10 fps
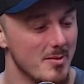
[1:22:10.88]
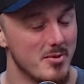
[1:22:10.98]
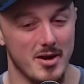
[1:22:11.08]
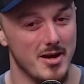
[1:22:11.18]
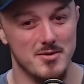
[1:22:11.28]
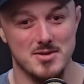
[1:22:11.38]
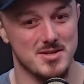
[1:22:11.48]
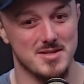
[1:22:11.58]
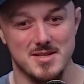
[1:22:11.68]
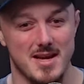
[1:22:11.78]
But it was
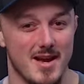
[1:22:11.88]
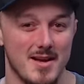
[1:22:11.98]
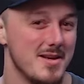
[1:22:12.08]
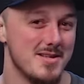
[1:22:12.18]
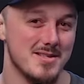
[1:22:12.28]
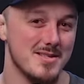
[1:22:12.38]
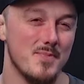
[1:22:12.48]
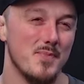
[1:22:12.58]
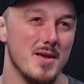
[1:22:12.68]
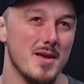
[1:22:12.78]
just, yeah, it's,
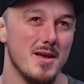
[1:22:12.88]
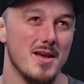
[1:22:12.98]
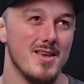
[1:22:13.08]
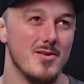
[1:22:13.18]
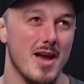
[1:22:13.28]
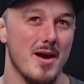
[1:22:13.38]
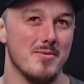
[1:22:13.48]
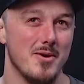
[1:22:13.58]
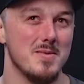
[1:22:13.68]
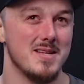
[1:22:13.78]
you get
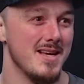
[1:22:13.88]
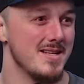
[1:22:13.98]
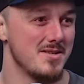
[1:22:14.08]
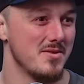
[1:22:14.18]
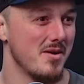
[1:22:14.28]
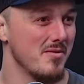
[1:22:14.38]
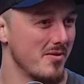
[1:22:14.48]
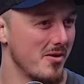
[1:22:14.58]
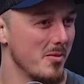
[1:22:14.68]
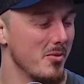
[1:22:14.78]
roped into that
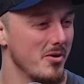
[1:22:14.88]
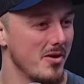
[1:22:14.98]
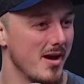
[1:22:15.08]
environment,